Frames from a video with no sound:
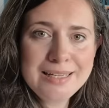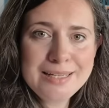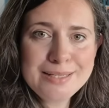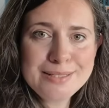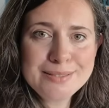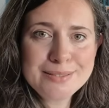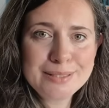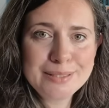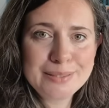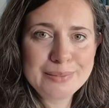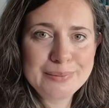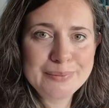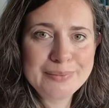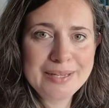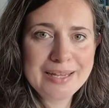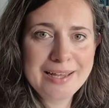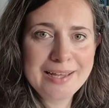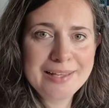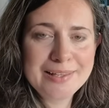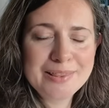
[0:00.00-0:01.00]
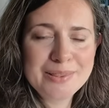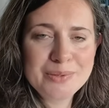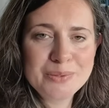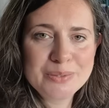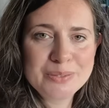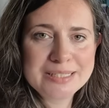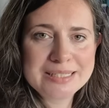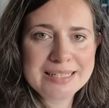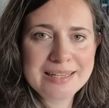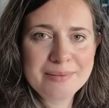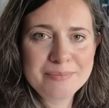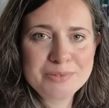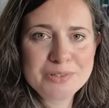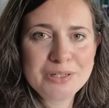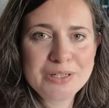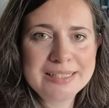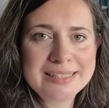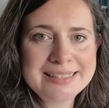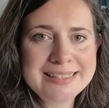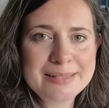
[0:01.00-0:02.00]
So I thought I'm
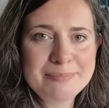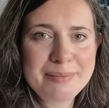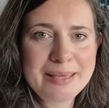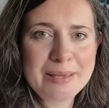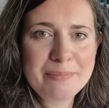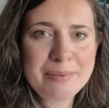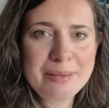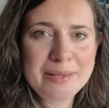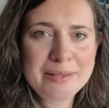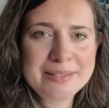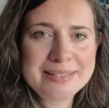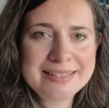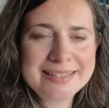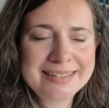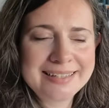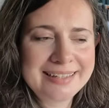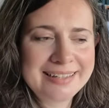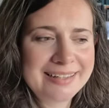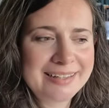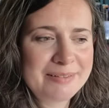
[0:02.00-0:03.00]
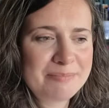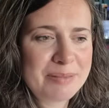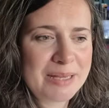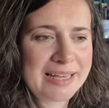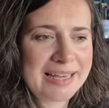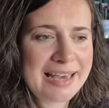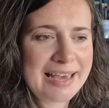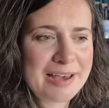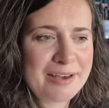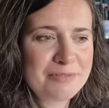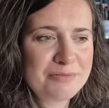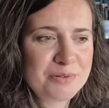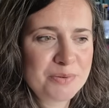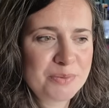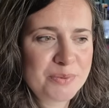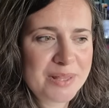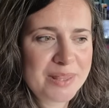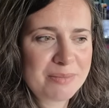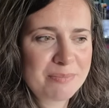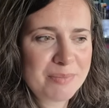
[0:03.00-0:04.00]
trying to be a bit careful
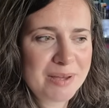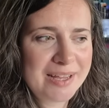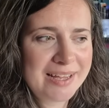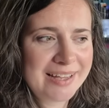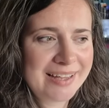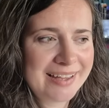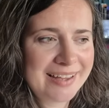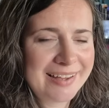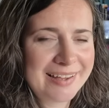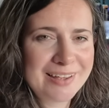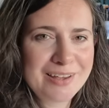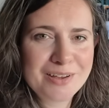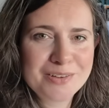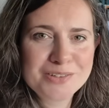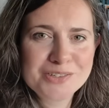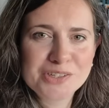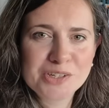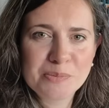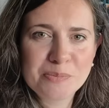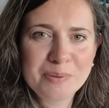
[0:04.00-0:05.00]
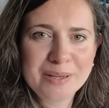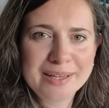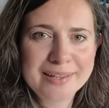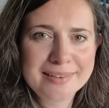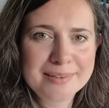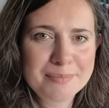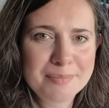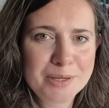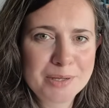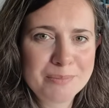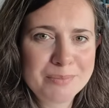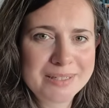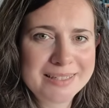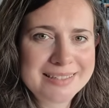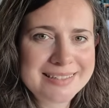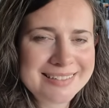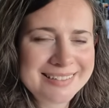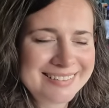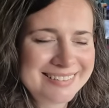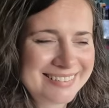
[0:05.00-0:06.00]
with my yarn shopping at the
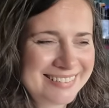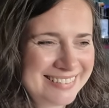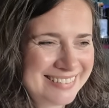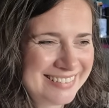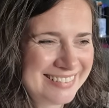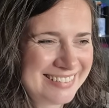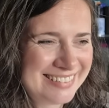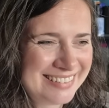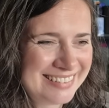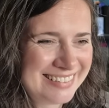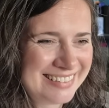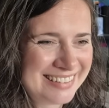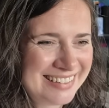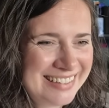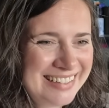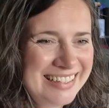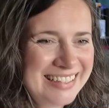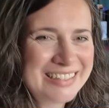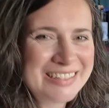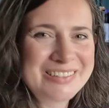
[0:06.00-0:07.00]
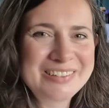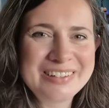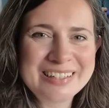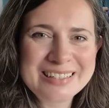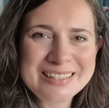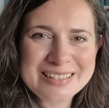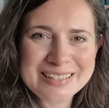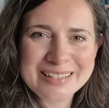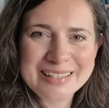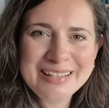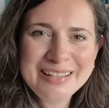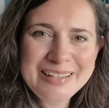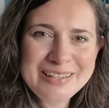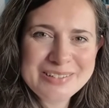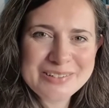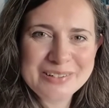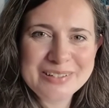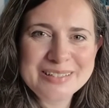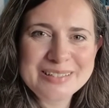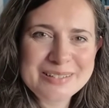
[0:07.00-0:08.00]
moment, trying
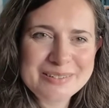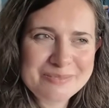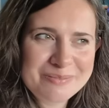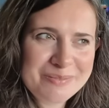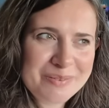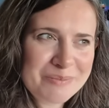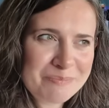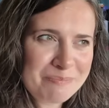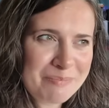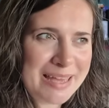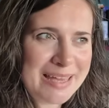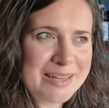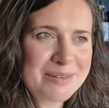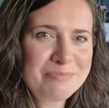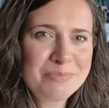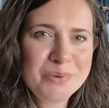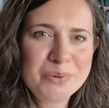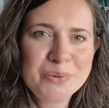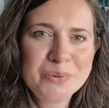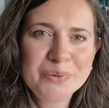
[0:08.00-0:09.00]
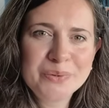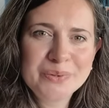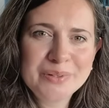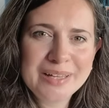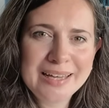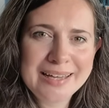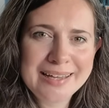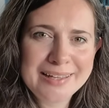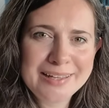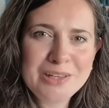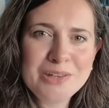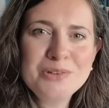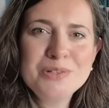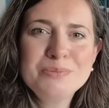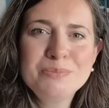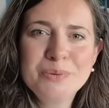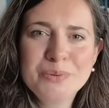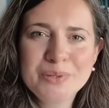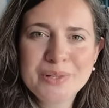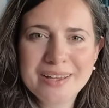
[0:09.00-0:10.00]
to make more,
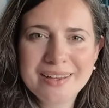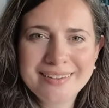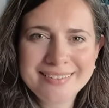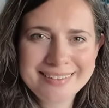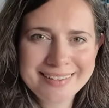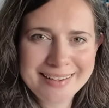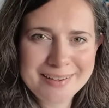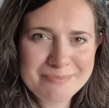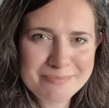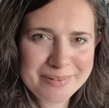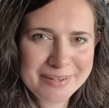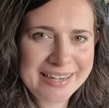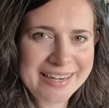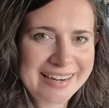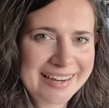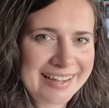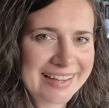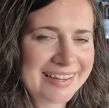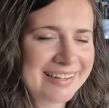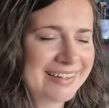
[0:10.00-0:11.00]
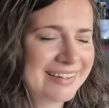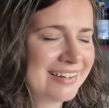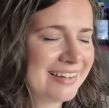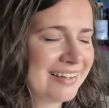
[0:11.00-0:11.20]
use more yarn that I'm bringing in,